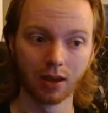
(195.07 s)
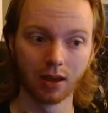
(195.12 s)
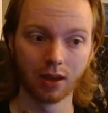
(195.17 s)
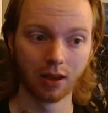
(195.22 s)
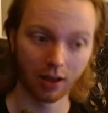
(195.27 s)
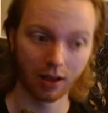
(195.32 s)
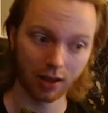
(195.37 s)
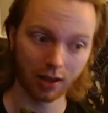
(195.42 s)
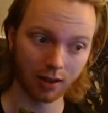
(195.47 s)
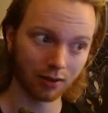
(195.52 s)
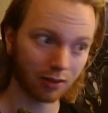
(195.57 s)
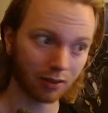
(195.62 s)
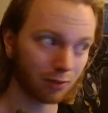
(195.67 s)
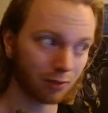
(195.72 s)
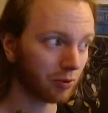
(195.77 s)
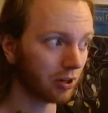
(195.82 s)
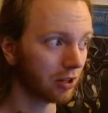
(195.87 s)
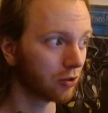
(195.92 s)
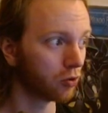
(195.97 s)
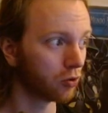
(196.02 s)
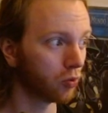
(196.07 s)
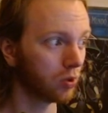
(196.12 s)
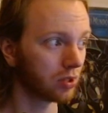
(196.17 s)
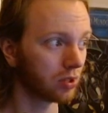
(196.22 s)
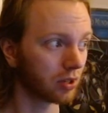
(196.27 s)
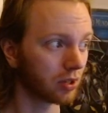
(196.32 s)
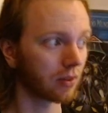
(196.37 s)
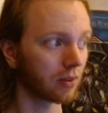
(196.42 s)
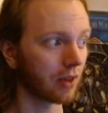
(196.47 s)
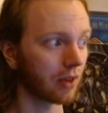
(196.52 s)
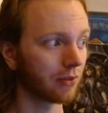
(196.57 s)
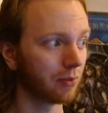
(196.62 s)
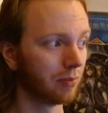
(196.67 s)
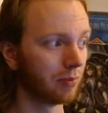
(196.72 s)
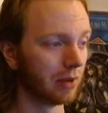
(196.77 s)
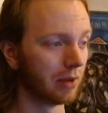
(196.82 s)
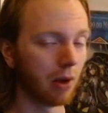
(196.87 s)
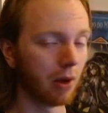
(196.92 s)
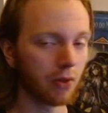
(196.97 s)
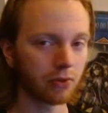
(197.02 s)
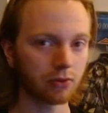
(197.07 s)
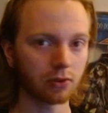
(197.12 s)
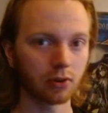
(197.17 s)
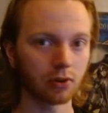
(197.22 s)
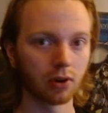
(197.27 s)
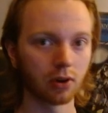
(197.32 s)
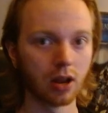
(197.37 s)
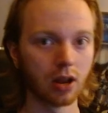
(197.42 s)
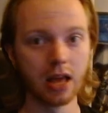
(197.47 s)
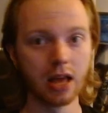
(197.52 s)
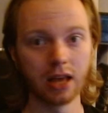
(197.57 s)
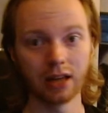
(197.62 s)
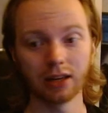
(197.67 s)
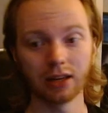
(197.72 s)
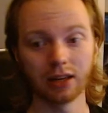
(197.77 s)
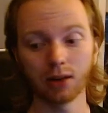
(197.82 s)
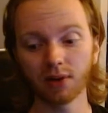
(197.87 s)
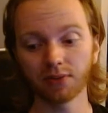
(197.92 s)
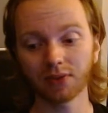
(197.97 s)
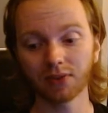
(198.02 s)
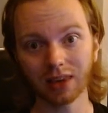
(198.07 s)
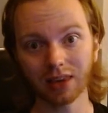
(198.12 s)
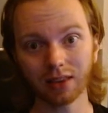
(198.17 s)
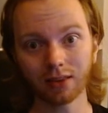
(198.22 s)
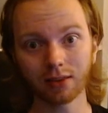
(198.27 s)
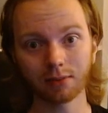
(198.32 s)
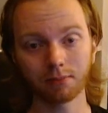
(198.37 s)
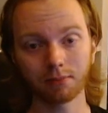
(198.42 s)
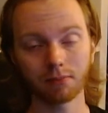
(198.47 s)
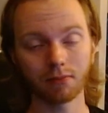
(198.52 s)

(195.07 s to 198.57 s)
That's pretty cool. It does have to be a monster. Then we have Kit.